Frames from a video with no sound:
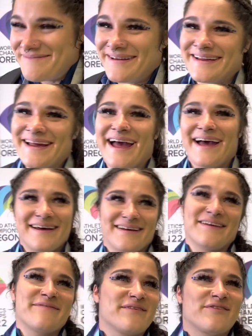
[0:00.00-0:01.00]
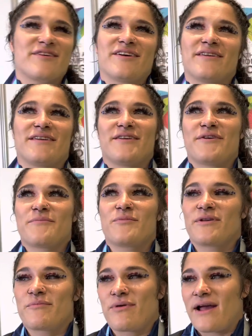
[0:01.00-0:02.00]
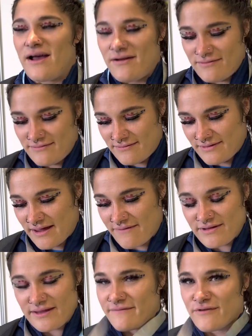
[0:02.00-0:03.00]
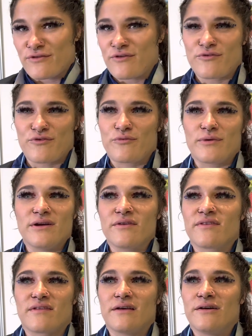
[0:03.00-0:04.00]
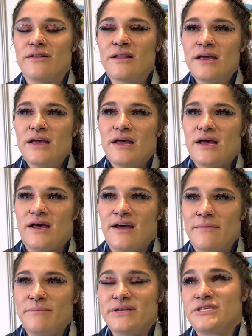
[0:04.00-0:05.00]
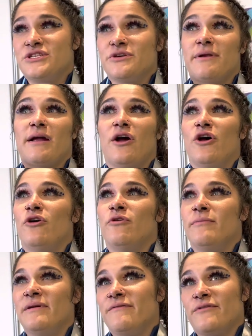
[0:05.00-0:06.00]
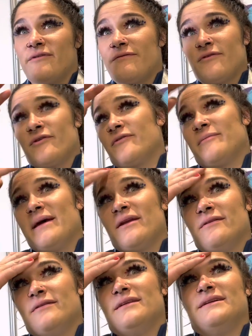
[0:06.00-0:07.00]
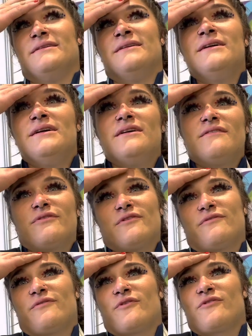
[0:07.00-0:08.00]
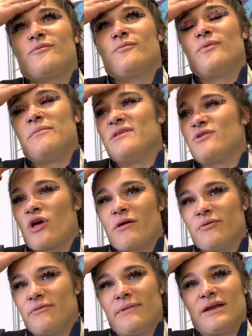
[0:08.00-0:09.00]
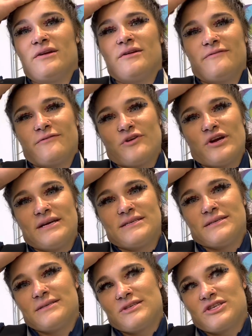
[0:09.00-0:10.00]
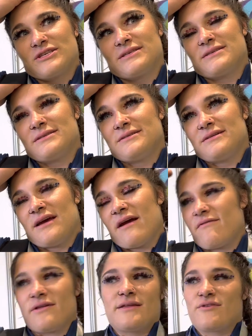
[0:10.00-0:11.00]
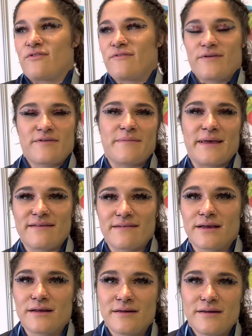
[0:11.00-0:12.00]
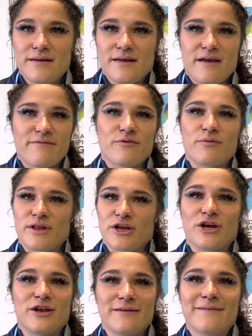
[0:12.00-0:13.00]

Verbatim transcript: but yeah, it feels good, you know. I'm really proud. Everything feels so surreal still, um, but to do it at home and for the first medal and for the first women's shot put medal for us, it's just everything just feels amazing. It's so, really good.